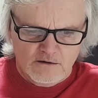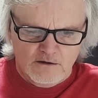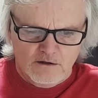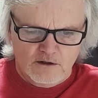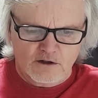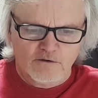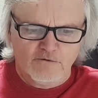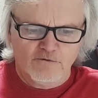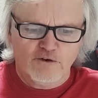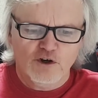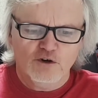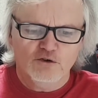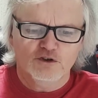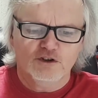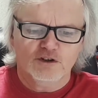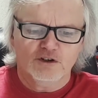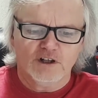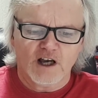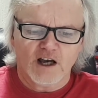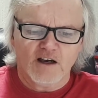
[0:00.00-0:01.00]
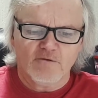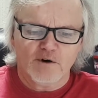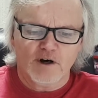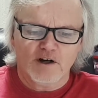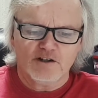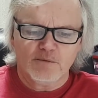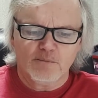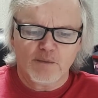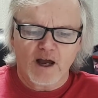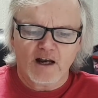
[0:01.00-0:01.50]
Confusion gave way
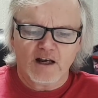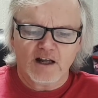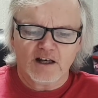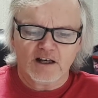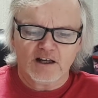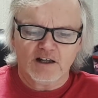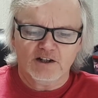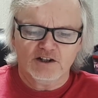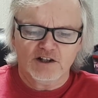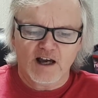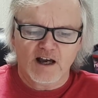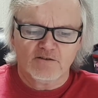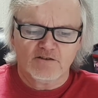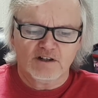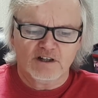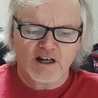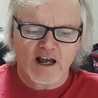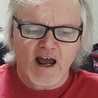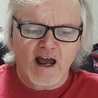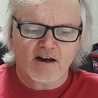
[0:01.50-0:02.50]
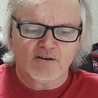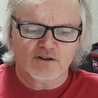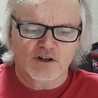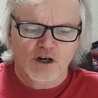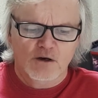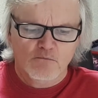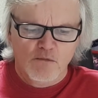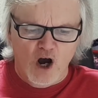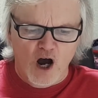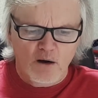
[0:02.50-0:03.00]
to panic and he shouted it out.
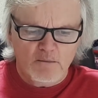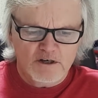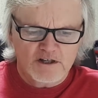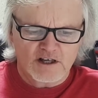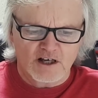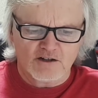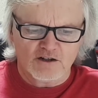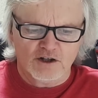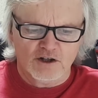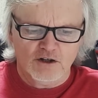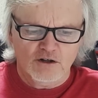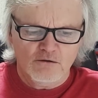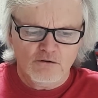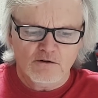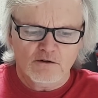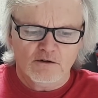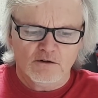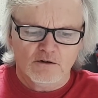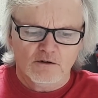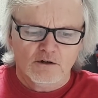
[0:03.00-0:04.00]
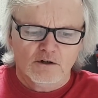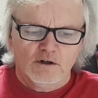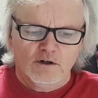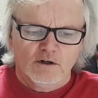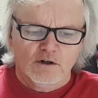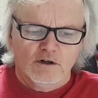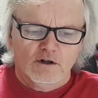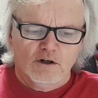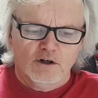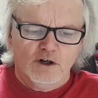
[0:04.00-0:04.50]
Mom, is that you?
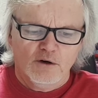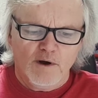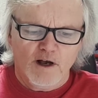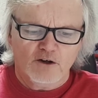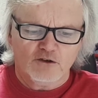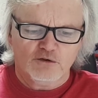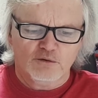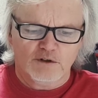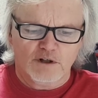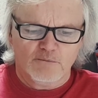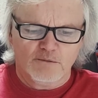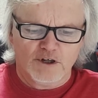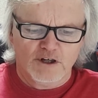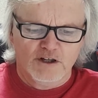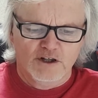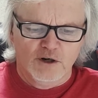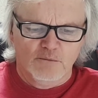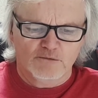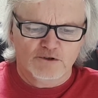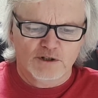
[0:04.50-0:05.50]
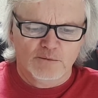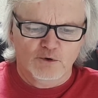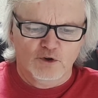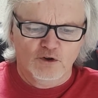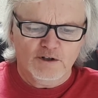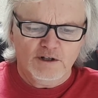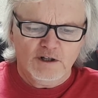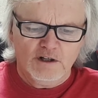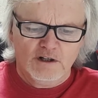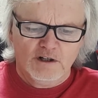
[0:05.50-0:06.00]
Who else would it be, numpty
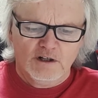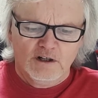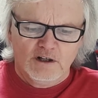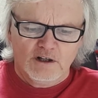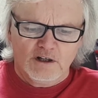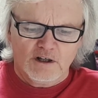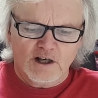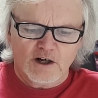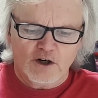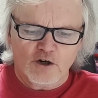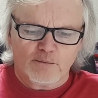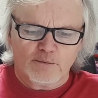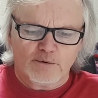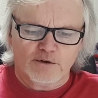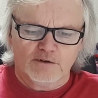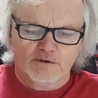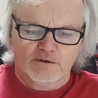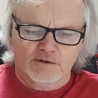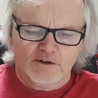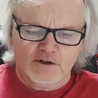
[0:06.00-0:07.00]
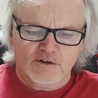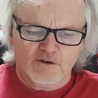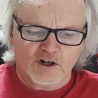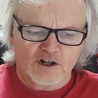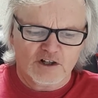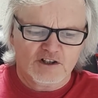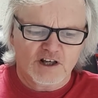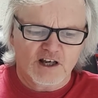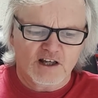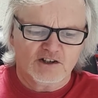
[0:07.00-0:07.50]
boy? Get up. You've got
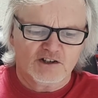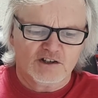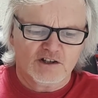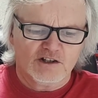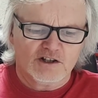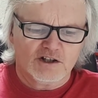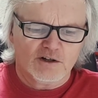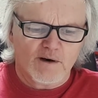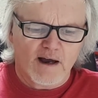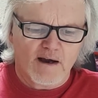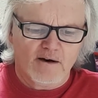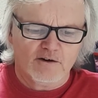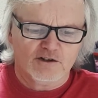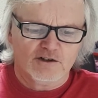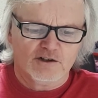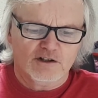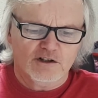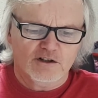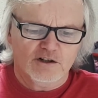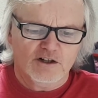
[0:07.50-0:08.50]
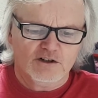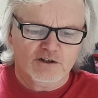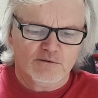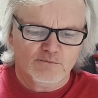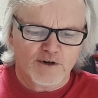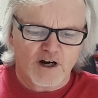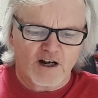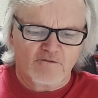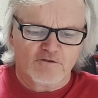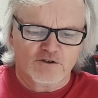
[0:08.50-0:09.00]
a test in 2 hours and you need some
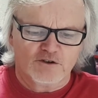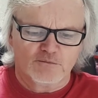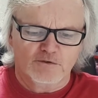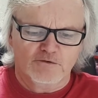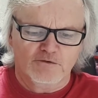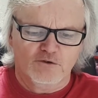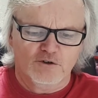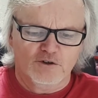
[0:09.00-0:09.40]
breakfast before